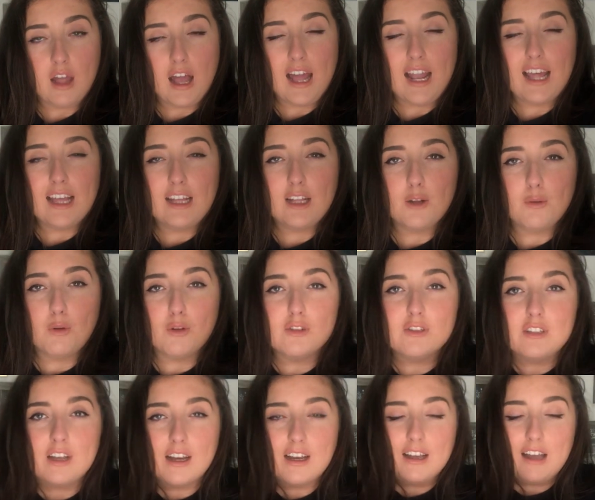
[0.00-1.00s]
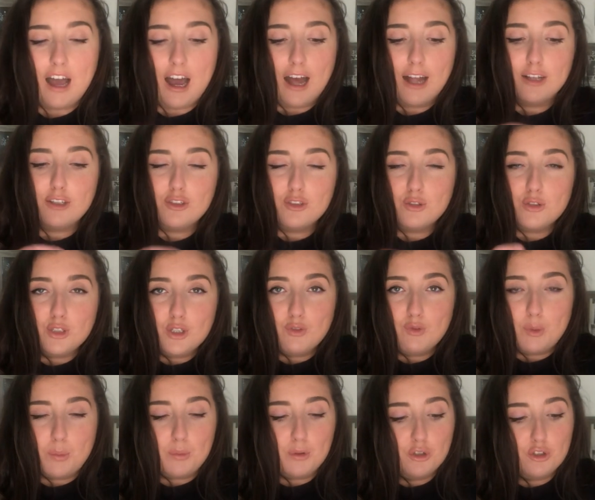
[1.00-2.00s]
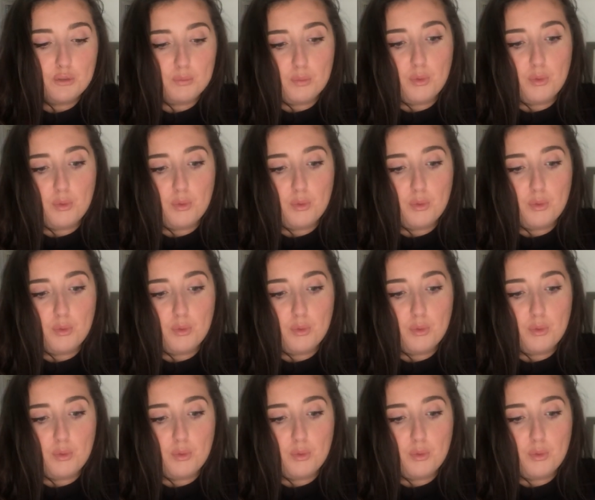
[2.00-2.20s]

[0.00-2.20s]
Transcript: I like the ones that catch all your rubbish,